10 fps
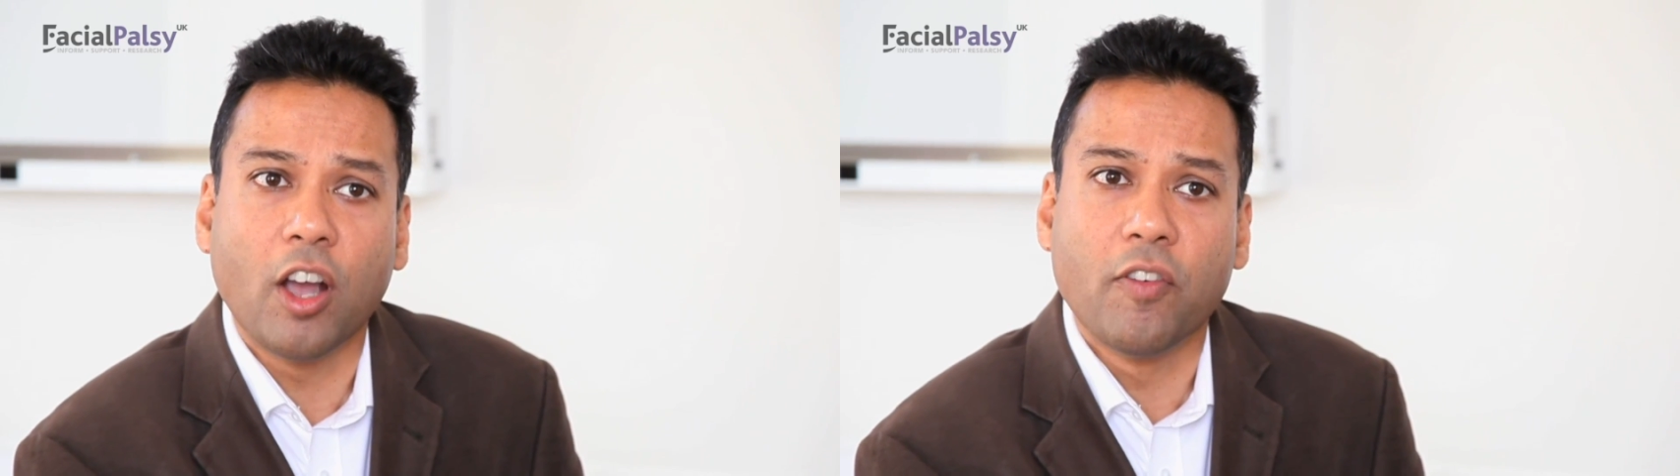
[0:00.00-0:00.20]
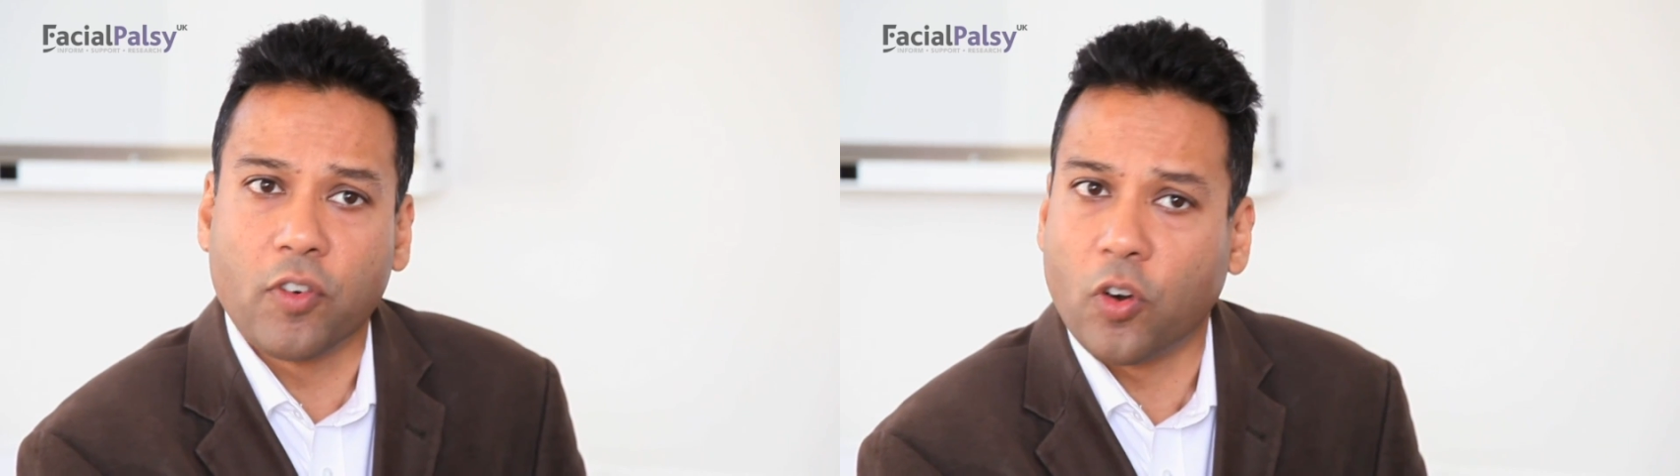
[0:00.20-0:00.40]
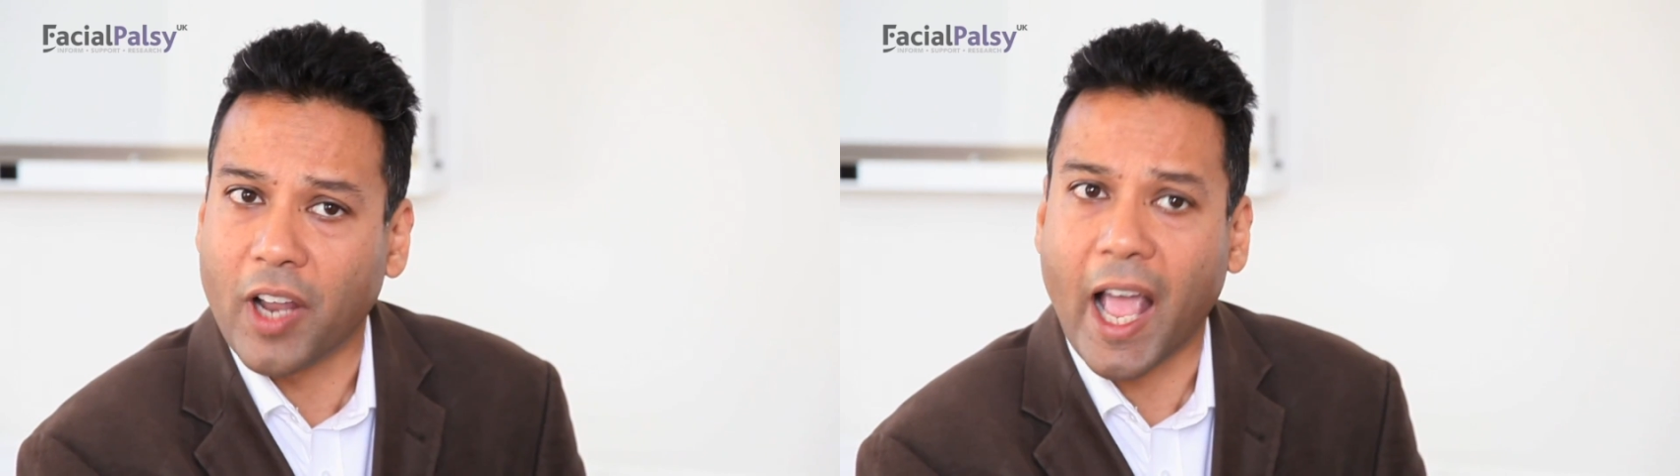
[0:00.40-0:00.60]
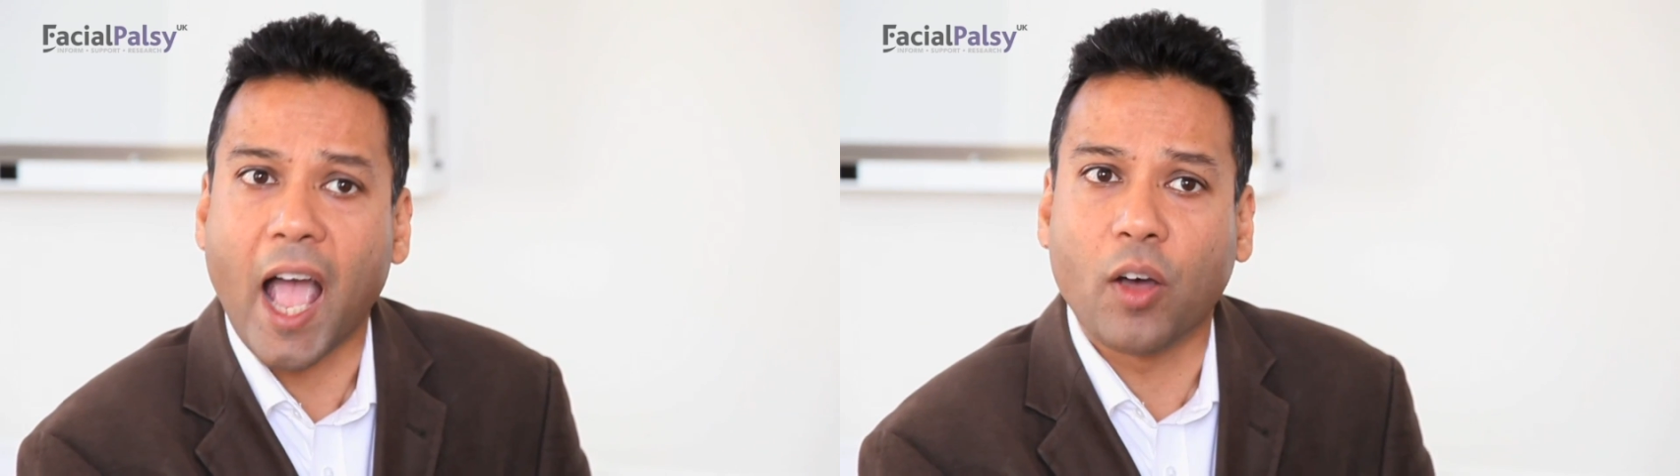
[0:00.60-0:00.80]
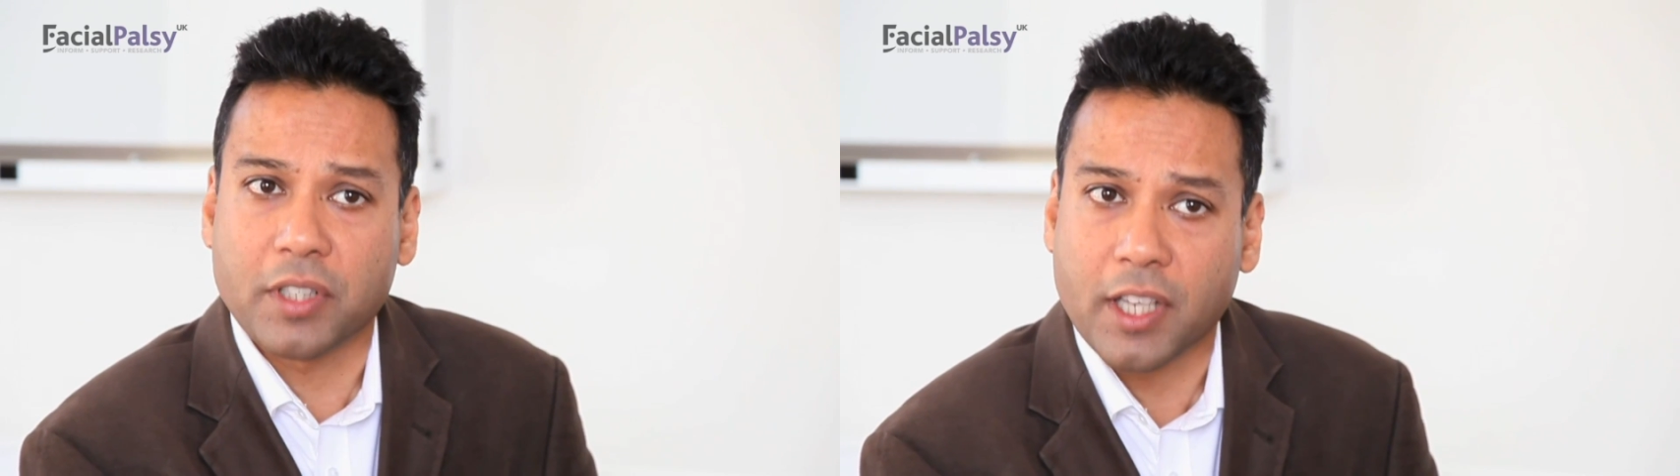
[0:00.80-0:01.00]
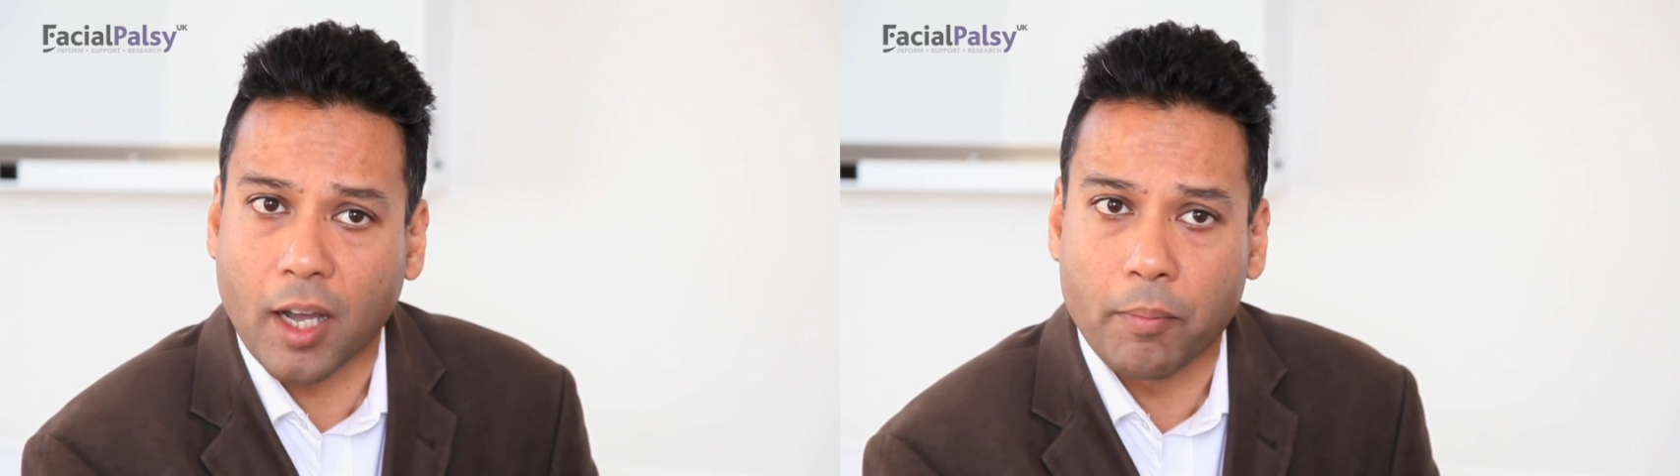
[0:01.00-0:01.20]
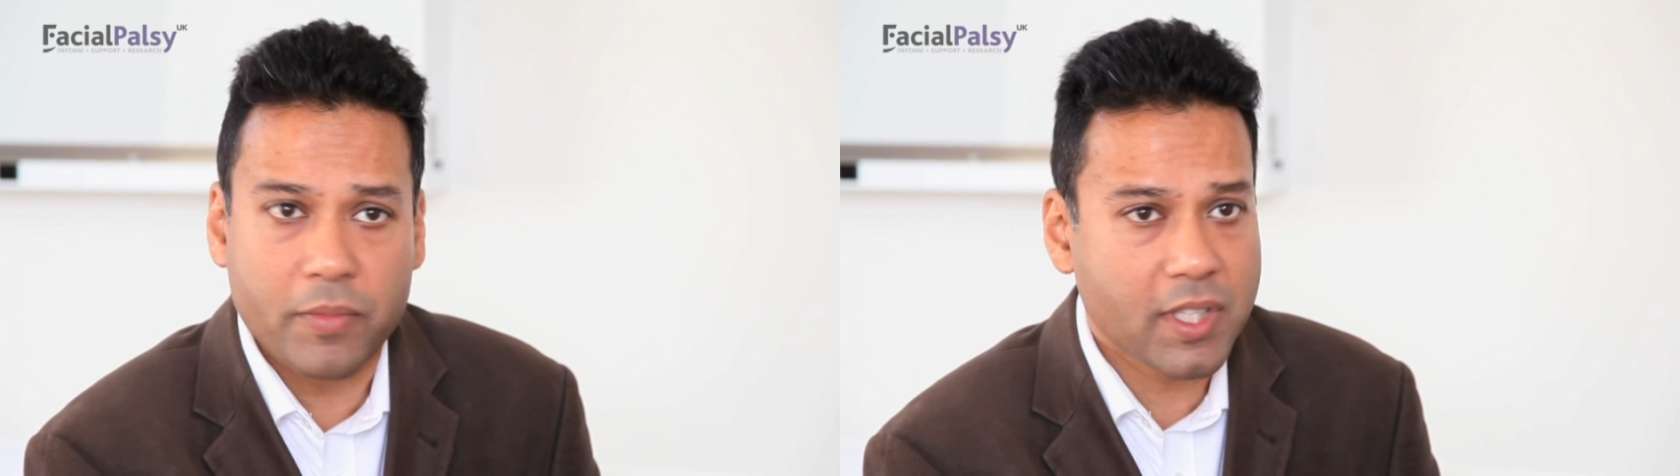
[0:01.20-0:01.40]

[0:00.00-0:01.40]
overall outcome,